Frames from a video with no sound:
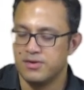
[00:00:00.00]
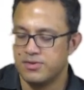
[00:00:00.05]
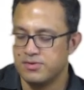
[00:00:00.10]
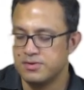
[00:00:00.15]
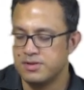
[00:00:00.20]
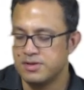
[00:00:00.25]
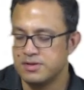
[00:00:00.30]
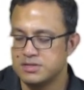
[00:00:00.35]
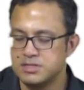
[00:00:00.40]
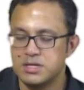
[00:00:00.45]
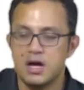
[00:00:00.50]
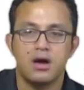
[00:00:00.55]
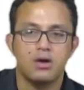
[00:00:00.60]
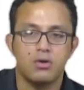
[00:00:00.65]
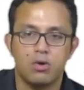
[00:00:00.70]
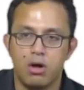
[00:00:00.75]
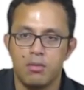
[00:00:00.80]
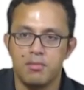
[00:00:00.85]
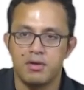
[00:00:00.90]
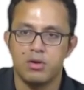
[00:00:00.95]
So there's a dark
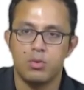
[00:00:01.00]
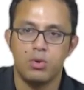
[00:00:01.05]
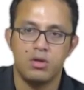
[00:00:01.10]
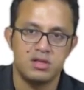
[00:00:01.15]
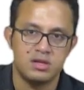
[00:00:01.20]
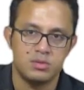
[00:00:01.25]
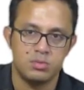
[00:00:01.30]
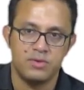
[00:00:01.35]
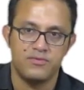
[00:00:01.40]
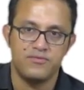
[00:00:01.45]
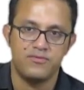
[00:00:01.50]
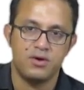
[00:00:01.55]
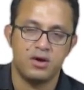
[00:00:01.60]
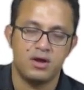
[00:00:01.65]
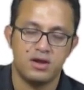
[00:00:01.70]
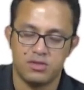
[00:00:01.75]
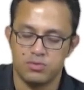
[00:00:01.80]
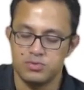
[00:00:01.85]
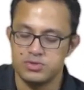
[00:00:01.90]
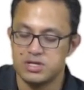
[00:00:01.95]
comic quality about
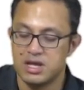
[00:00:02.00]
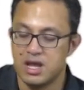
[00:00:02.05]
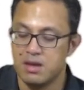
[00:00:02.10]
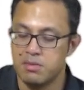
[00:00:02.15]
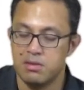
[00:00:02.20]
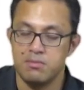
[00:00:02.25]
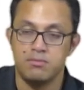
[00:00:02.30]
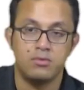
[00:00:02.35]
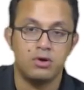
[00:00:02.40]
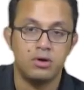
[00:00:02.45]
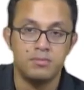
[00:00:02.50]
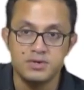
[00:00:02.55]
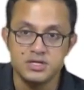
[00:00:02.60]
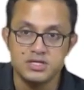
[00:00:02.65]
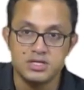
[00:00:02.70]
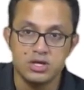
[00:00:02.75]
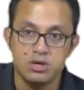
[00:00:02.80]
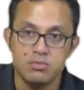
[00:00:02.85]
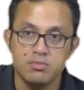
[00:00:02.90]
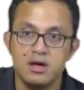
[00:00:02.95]
farce, which can be morbid
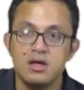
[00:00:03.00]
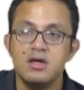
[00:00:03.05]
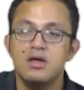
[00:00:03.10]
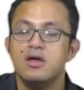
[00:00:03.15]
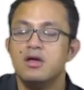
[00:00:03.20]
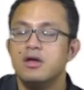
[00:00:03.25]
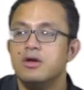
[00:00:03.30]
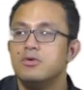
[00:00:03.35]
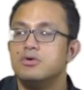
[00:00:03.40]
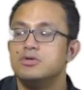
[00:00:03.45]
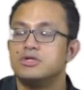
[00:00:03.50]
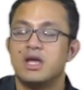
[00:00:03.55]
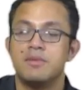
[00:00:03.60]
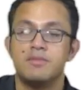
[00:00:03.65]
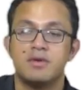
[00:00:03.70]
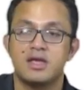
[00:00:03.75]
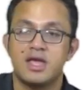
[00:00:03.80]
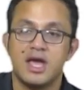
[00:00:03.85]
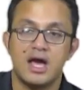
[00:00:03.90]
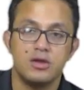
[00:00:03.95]
humor, which can be
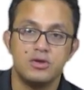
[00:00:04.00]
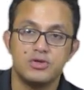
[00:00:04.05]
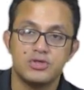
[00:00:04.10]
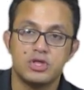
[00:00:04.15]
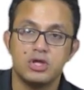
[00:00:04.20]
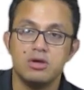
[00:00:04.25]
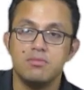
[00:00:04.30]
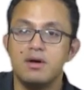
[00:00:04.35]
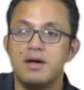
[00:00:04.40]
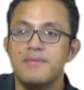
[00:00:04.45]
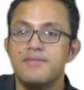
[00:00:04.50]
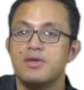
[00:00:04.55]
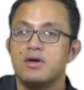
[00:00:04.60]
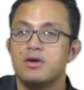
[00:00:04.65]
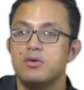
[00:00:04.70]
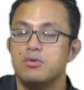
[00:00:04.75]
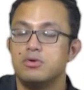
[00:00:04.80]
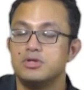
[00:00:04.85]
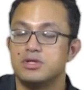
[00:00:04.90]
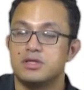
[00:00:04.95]
gallows humor,
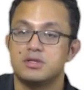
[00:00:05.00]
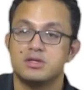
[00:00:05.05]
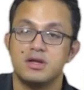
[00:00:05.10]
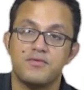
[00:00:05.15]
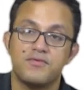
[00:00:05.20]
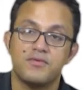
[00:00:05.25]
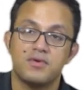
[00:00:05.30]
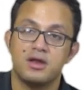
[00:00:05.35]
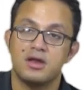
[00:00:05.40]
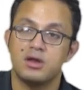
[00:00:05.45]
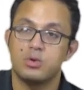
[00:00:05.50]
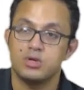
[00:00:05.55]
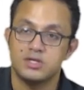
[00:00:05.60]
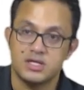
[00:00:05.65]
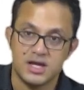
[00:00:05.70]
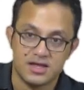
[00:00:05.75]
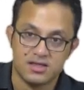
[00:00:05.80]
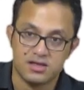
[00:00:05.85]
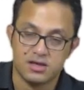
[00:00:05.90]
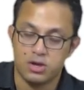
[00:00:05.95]
which is definitely
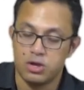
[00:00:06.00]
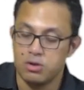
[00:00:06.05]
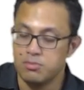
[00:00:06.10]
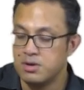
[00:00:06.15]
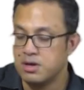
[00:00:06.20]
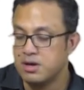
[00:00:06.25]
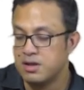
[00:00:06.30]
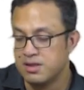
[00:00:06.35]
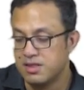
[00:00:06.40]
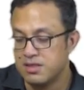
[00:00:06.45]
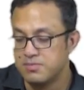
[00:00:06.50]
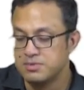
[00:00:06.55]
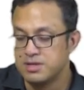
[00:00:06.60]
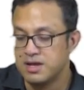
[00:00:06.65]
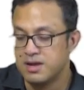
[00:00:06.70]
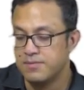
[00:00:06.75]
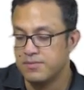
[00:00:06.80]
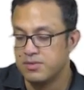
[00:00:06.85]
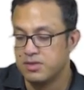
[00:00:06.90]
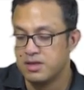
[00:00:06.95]
grotesque humor and
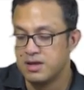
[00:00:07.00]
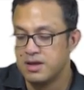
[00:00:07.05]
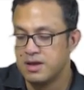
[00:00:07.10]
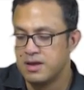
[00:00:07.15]
sometimes